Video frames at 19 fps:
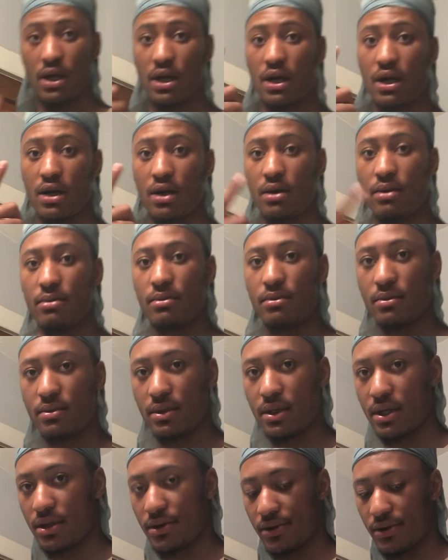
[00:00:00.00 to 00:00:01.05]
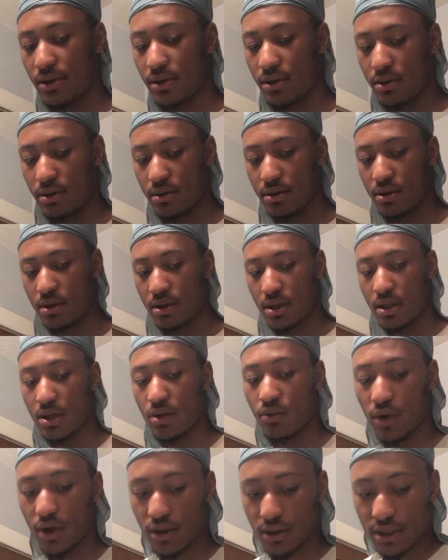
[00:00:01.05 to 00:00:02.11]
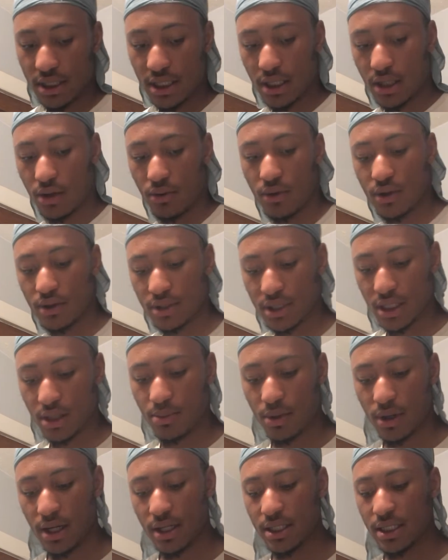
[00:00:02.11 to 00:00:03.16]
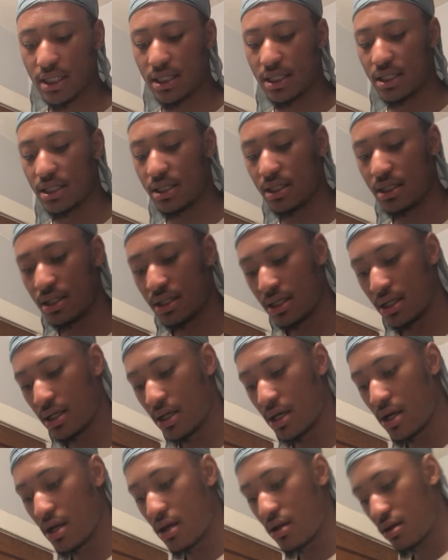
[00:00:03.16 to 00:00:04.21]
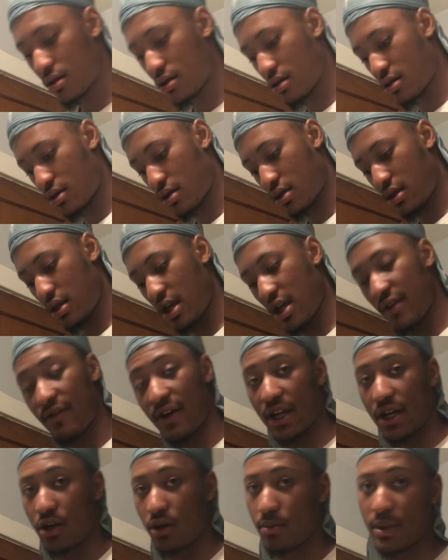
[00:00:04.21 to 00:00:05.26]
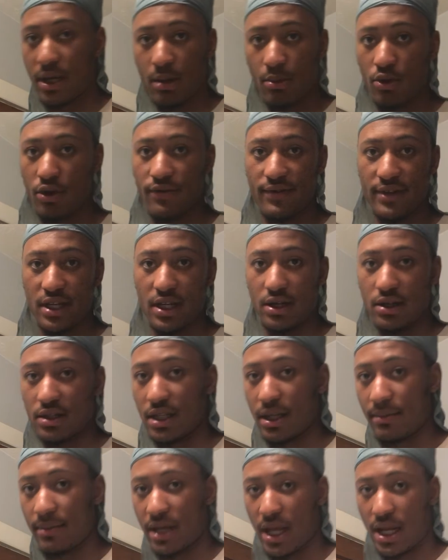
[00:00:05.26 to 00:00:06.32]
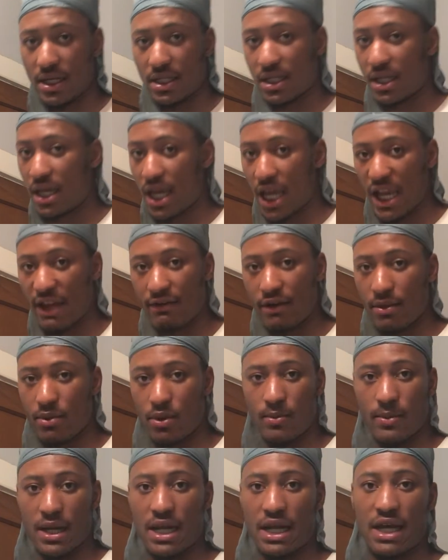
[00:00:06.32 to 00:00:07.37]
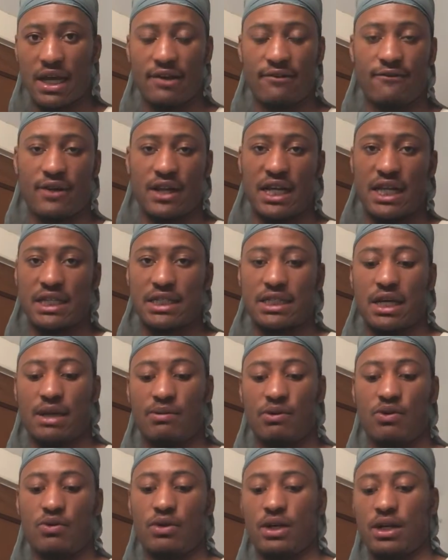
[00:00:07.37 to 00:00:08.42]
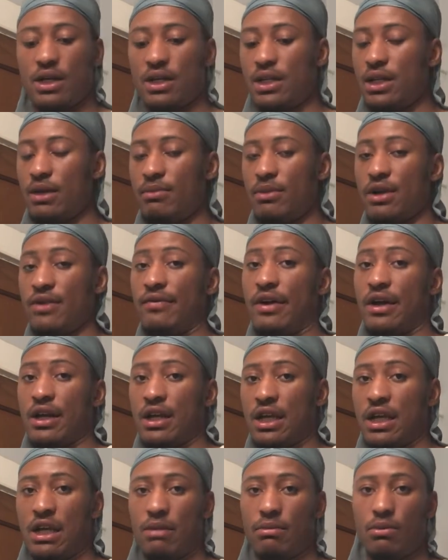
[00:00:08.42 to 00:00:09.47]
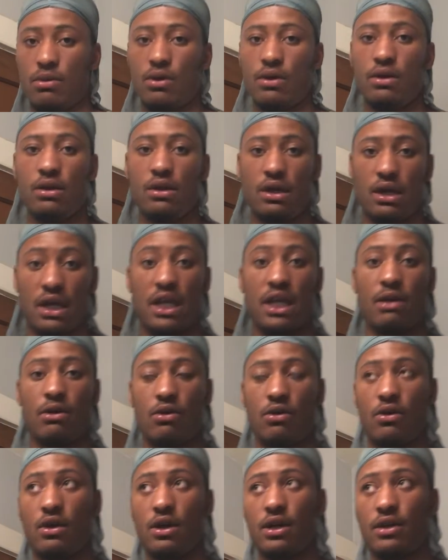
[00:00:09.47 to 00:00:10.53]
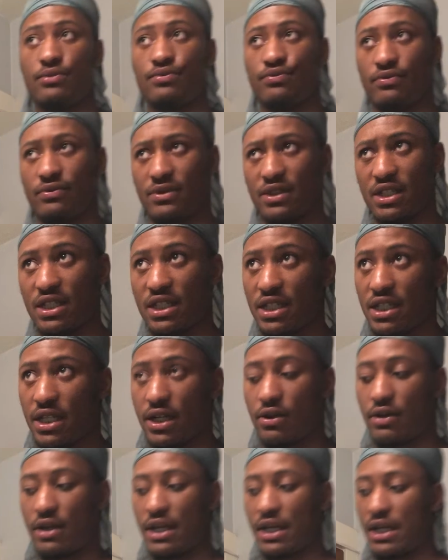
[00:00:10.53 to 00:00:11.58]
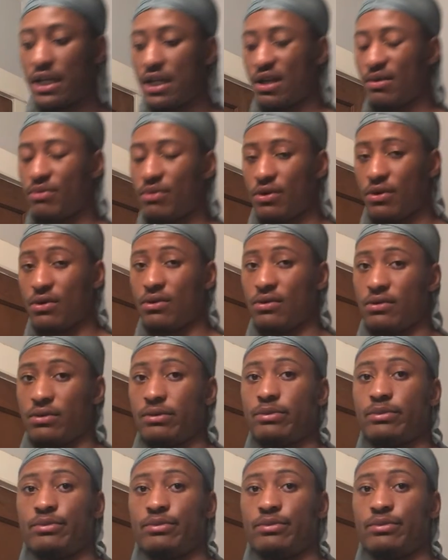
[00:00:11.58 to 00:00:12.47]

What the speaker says: up, you know. We're gonna see that. We're gonna see the process, because if I don't make more videos, that means I just gave up on my life and I stopped doing everything. But if I keep going, this shit gonna end up on